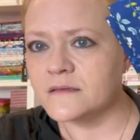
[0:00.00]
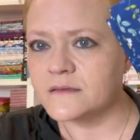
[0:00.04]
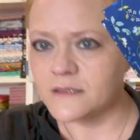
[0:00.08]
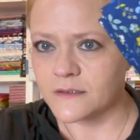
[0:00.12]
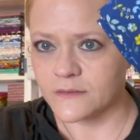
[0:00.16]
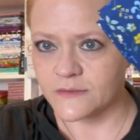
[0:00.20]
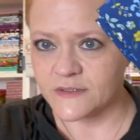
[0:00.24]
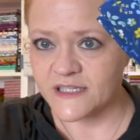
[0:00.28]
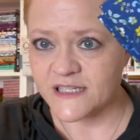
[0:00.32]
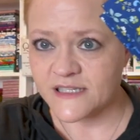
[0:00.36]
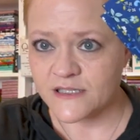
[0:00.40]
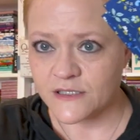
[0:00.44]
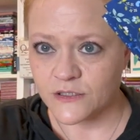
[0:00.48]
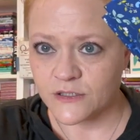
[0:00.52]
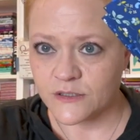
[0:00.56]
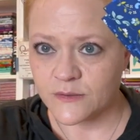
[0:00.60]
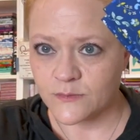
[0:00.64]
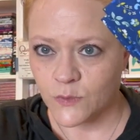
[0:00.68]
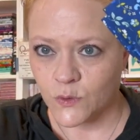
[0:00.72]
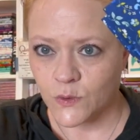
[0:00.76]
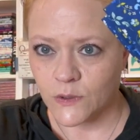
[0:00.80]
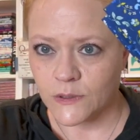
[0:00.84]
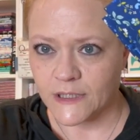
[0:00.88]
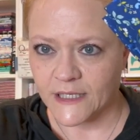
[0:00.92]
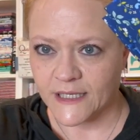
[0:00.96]
Don't these look
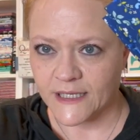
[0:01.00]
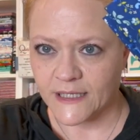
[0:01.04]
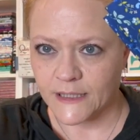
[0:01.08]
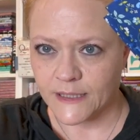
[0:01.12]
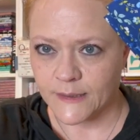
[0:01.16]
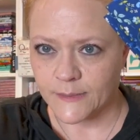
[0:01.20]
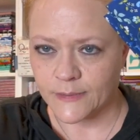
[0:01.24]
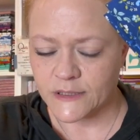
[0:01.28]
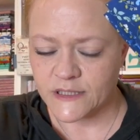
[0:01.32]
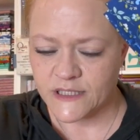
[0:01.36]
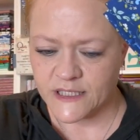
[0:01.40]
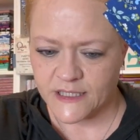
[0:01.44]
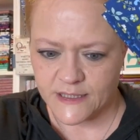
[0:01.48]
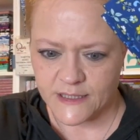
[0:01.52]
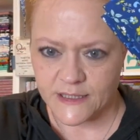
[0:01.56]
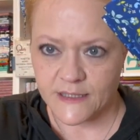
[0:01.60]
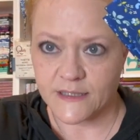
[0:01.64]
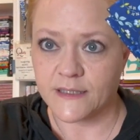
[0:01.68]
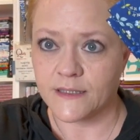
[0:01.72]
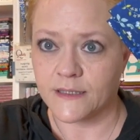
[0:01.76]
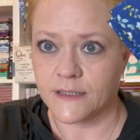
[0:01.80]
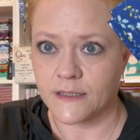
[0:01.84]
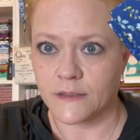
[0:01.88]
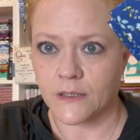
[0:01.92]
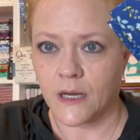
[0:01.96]
more like Liberty than
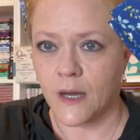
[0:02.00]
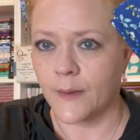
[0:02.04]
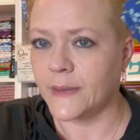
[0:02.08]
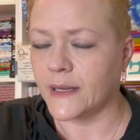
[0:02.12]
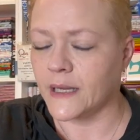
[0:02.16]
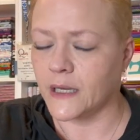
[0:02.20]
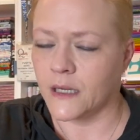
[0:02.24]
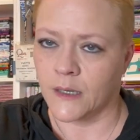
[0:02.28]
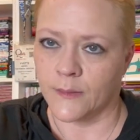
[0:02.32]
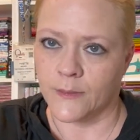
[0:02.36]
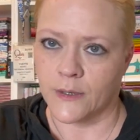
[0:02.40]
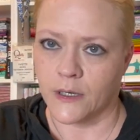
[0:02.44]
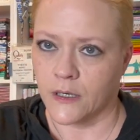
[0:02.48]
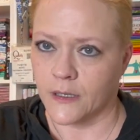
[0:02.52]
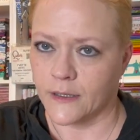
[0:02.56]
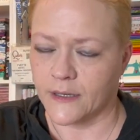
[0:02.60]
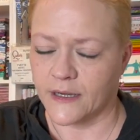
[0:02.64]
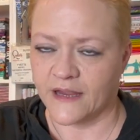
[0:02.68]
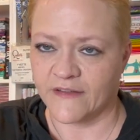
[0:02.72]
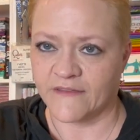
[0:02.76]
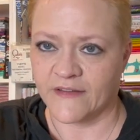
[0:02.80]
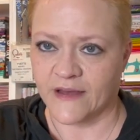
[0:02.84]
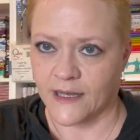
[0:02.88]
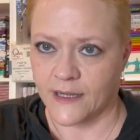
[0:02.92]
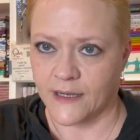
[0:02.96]
the other? I mean, come on,
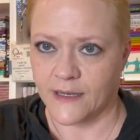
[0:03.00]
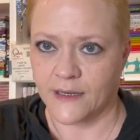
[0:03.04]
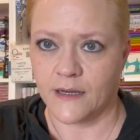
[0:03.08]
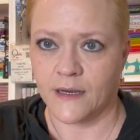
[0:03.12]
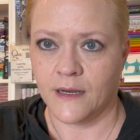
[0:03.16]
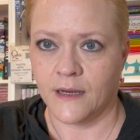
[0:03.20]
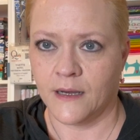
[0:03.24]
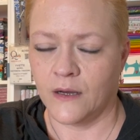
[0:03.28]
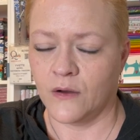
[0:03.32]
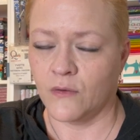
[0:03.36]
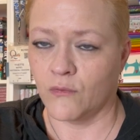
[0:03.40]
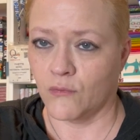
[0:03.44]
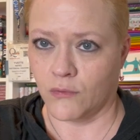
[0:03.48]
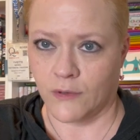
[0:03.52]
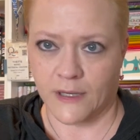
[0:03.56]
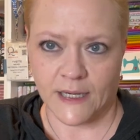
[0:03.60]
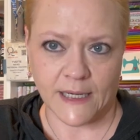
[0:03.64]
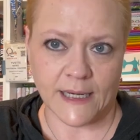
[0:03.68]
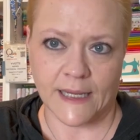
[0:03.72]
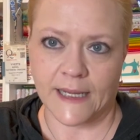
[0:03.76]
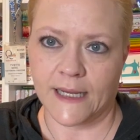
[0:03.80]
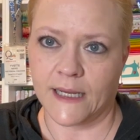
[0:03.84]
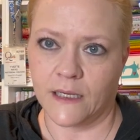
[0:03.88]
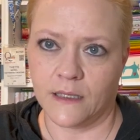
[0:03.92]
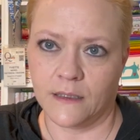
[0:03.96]
Yvette.
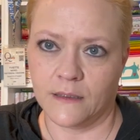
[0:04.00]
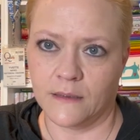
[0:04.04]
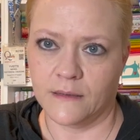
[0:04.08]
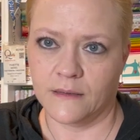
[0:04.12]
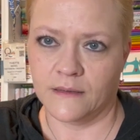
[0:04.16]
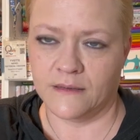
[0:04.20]
Really?